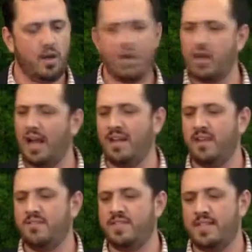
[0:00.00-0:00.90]
kind
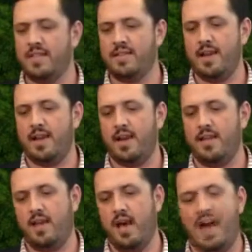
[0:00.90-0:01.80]
of see
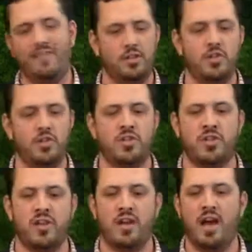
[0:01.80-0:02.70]
the
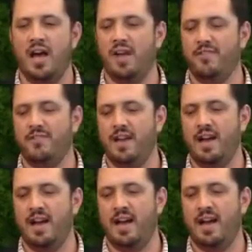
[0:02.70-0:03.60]
evolution of
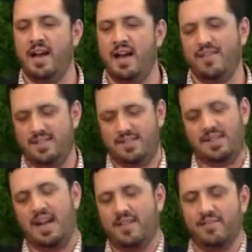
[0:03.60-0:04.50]
this
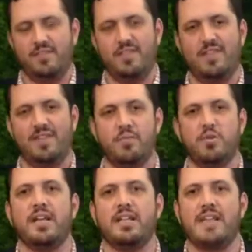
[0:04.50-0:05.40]
kind of living,
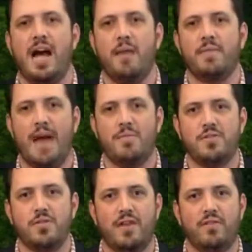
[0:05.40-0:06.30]
breathing time
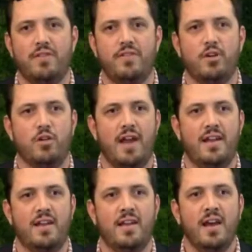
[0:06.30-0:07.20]
capsule that we've
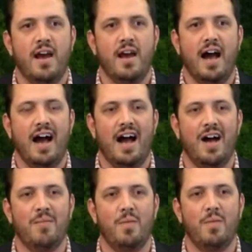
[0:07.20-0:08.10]
created,
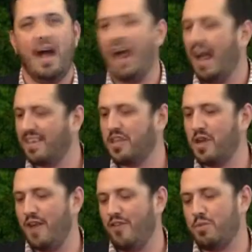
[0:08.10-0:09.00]
I think you
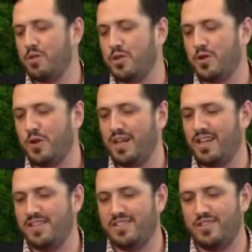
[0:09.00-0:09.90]
have
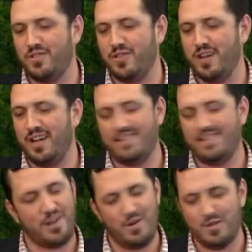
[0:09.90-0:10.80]
opportunity to
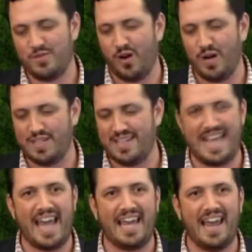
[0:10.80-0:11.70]
go as far as a
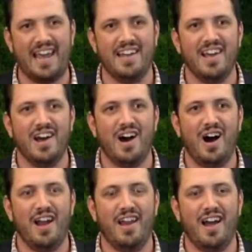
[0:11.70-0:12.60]
decade
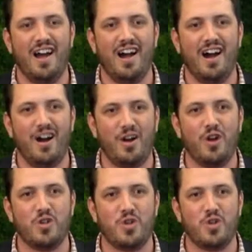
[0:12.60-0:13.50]
on
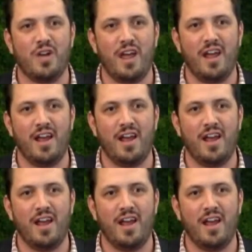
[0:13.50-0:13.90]
our Chardonnay,